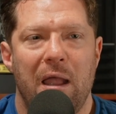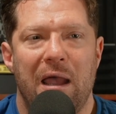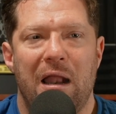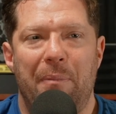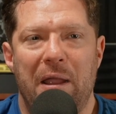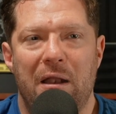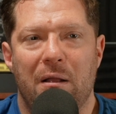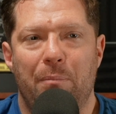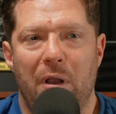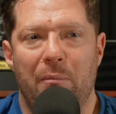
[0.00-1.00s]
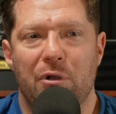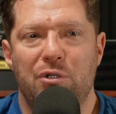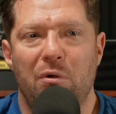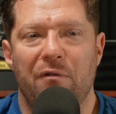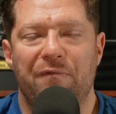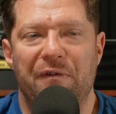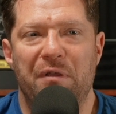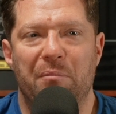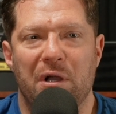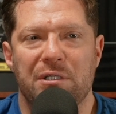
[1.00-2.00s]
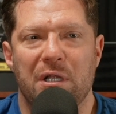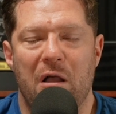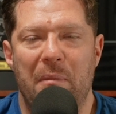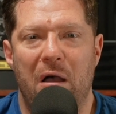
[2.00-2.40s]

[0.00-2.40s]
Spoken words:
and I paid a plumber $250 to come